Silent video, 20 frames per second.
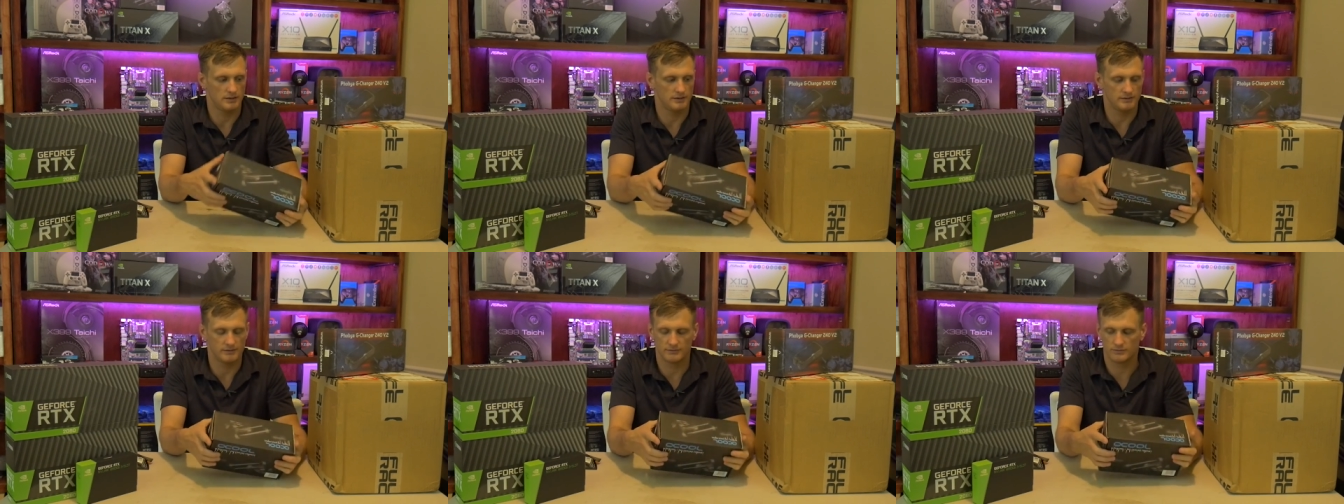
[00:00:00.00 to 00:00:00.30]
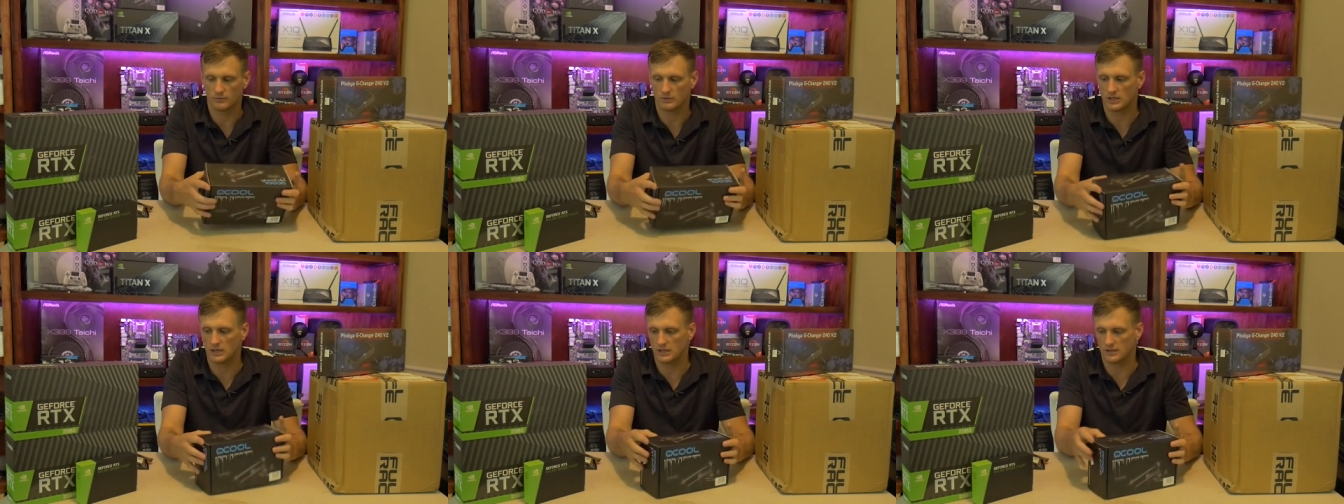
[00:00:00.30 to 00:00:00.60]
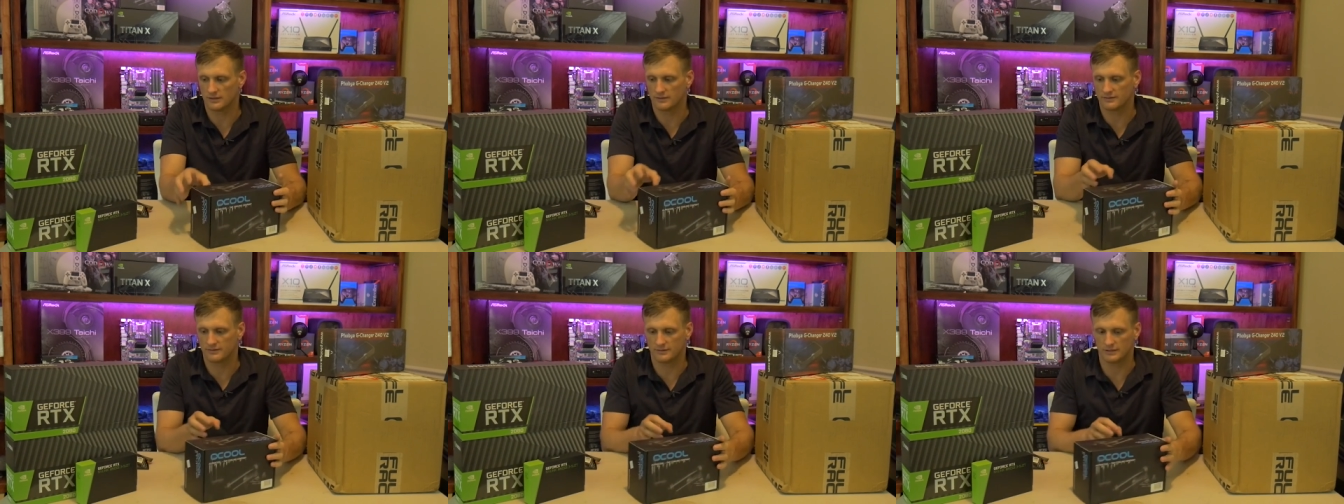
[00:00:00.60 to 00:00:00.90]
as
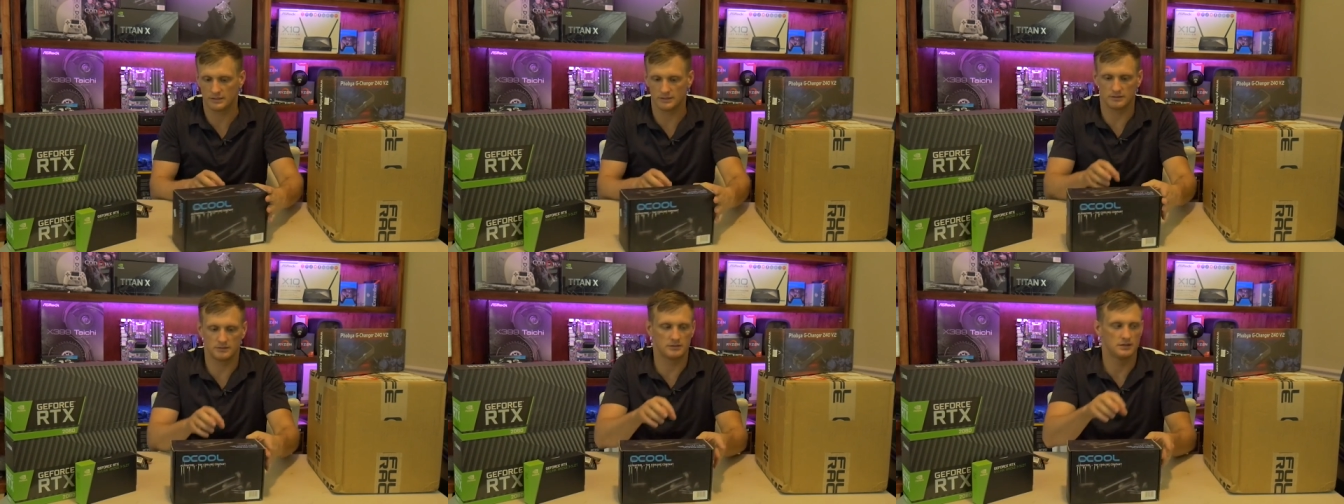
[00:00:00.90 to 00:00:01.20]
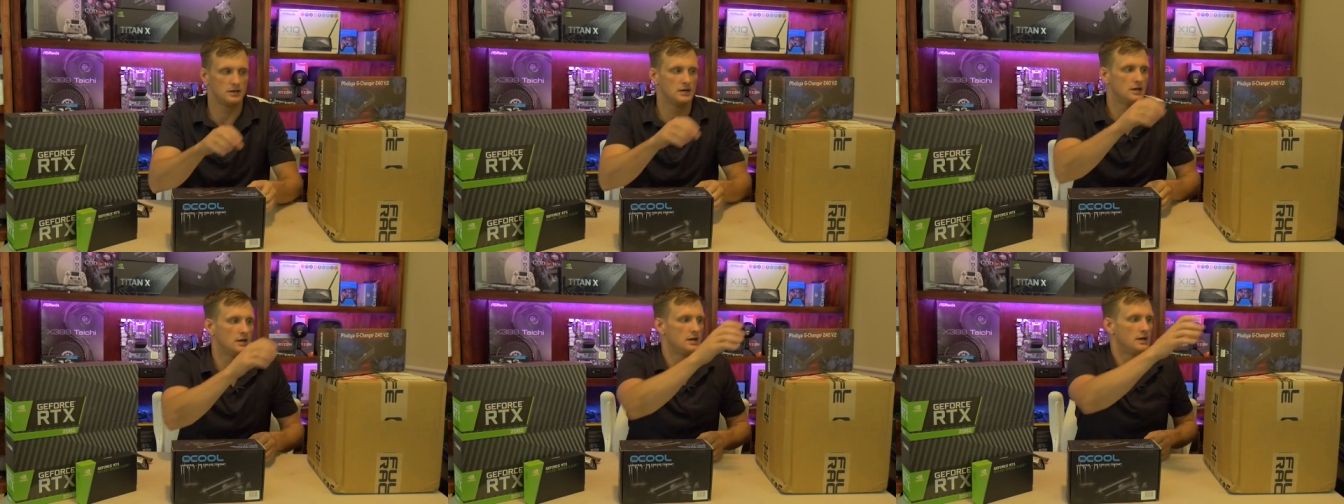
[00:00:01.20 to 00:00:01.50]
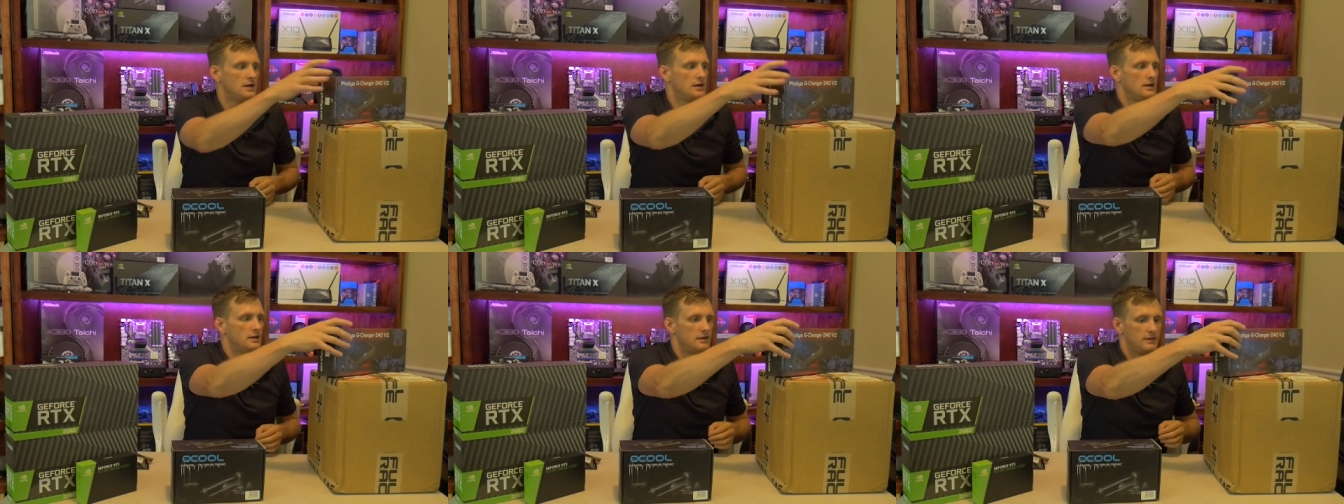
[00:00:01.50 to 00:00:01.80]
well. So
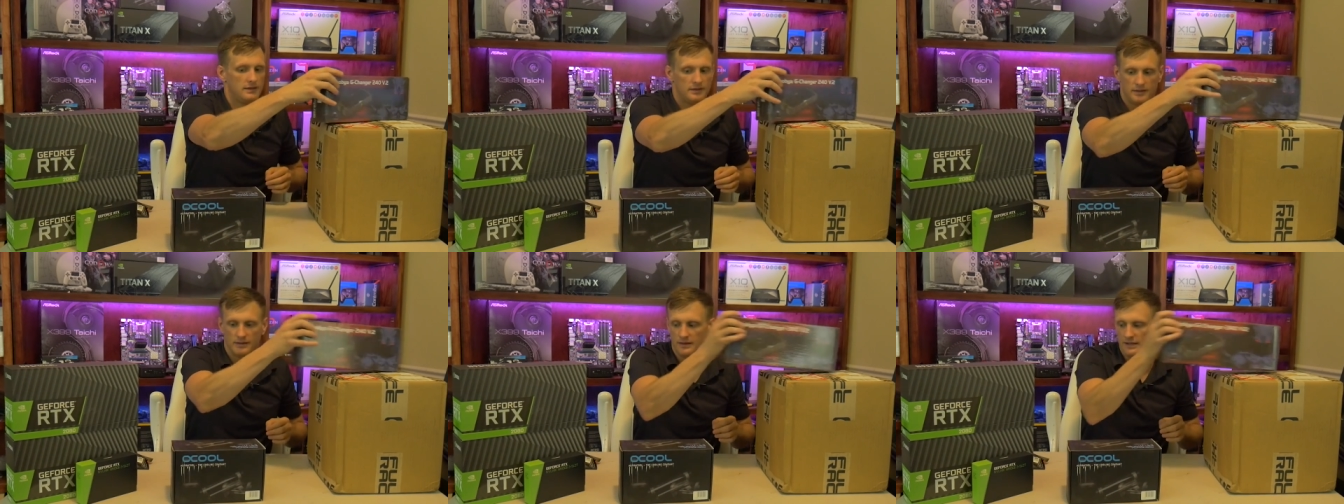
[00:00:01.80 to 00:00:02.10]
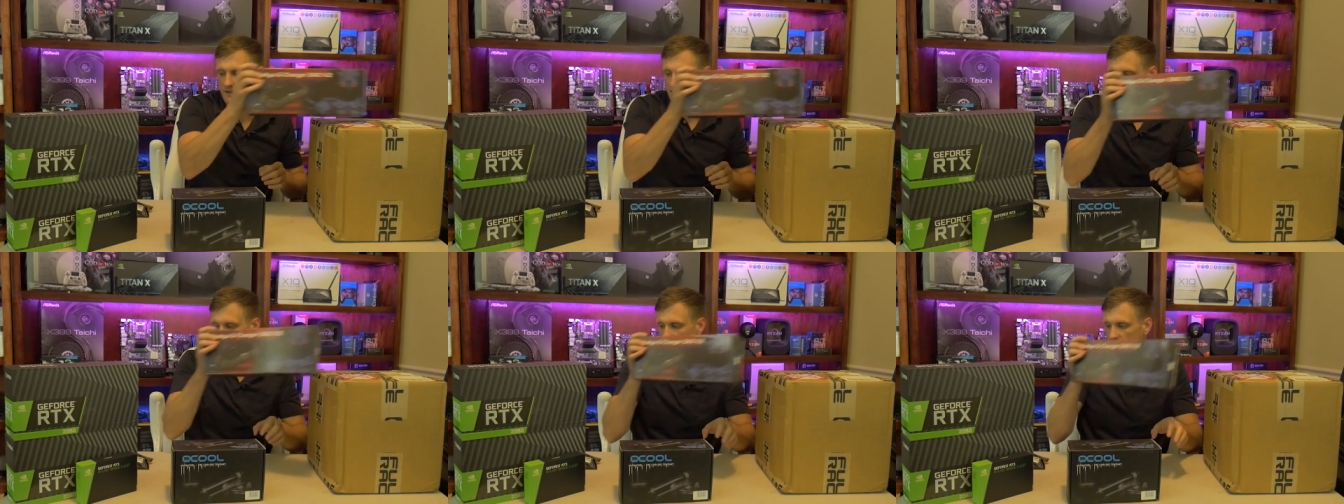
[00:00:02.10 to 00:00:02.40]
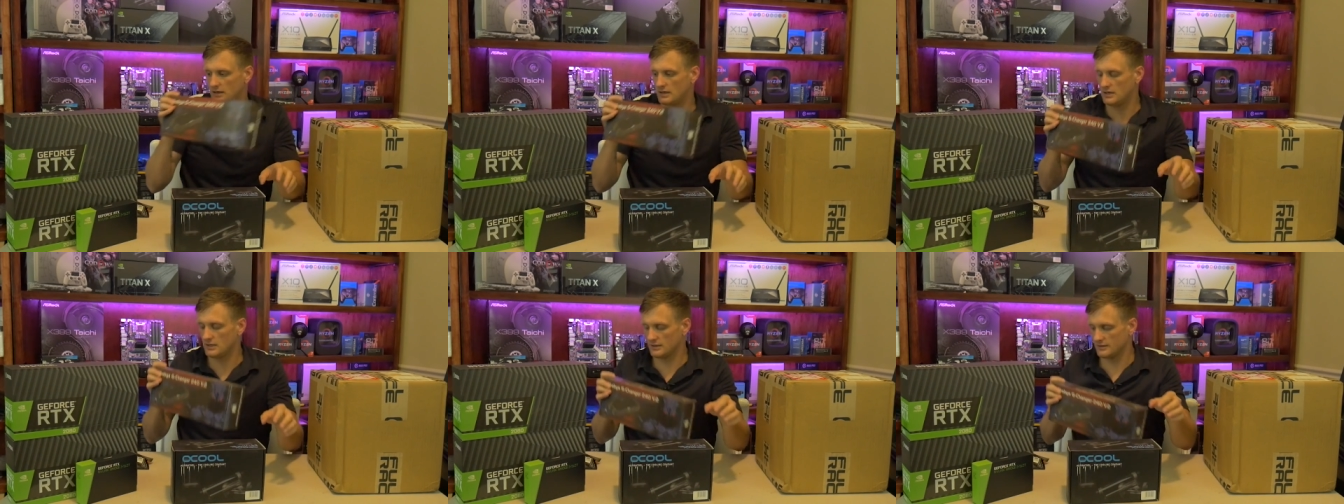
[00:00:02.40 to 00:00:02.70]
this
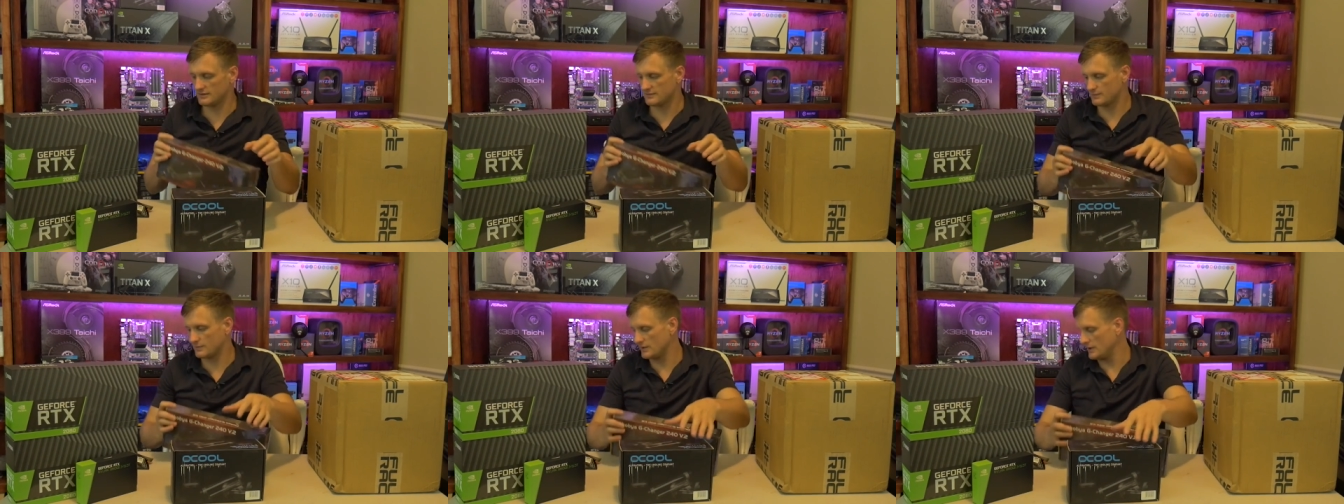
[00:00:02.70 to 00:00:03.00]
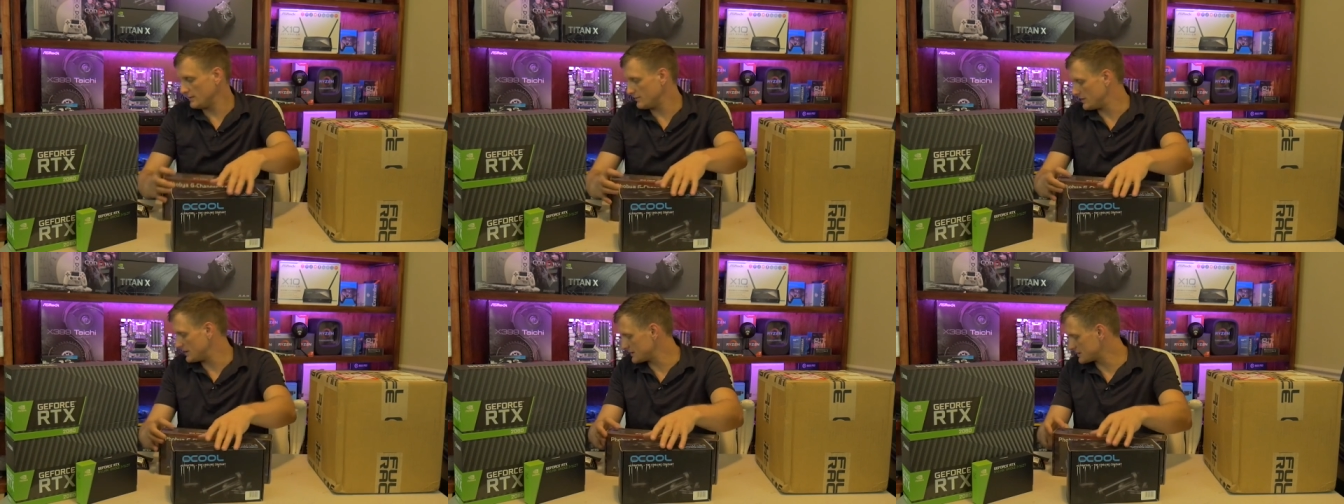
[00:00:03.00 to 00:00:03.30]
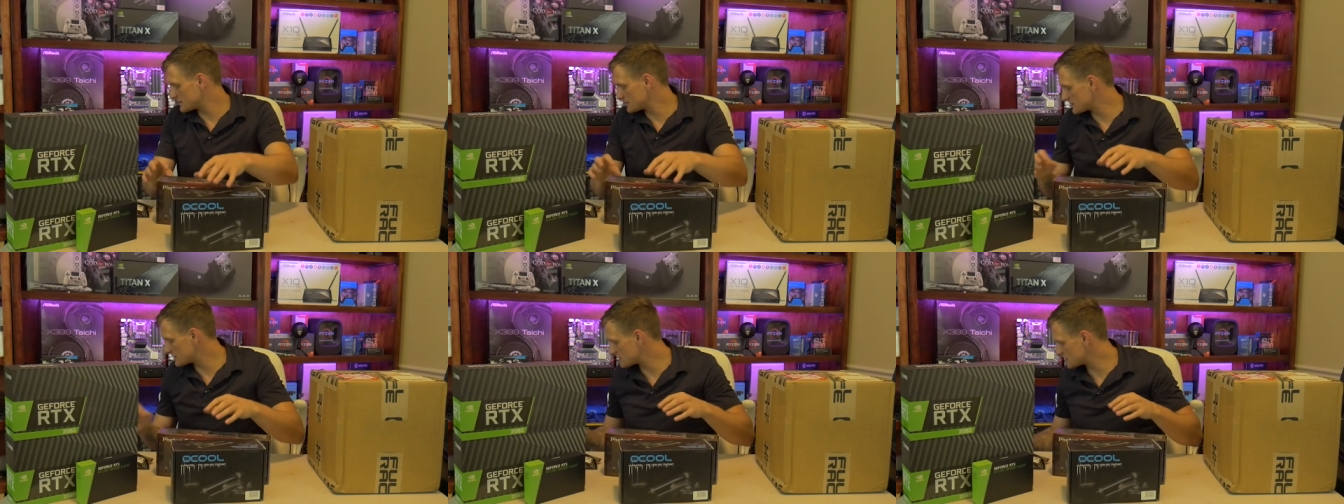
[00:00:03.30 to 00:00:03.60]
all is pretty
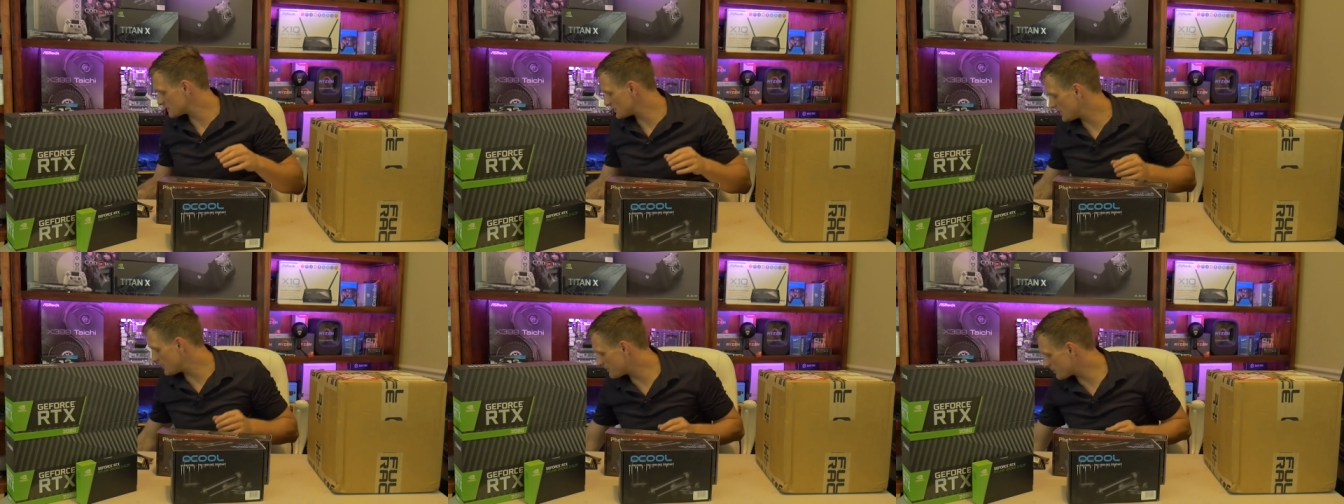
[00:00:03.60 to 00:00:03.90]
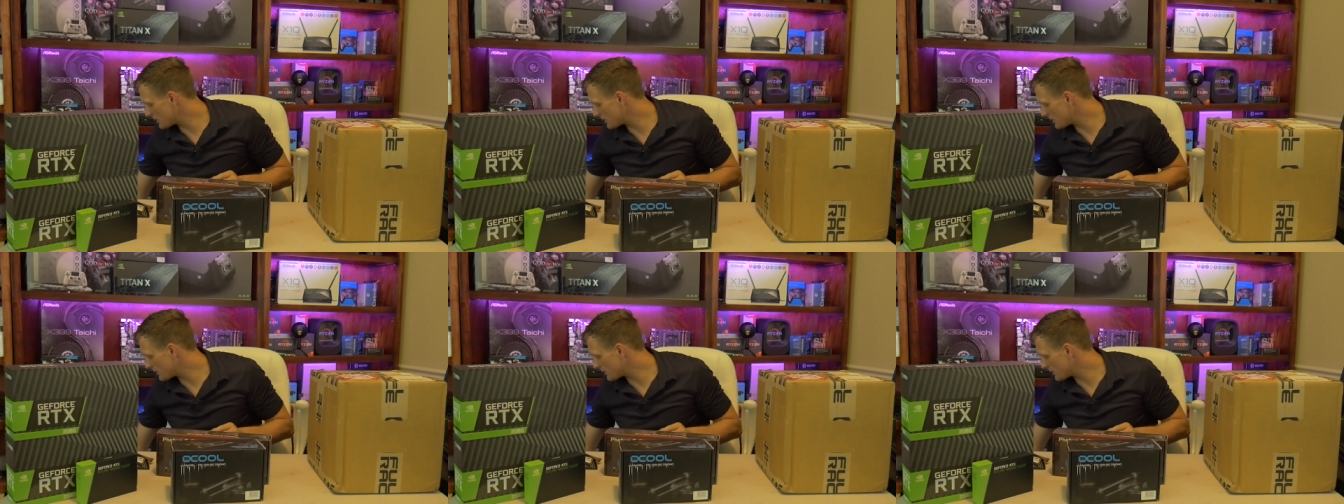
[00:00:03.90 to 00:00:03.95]
much, I'm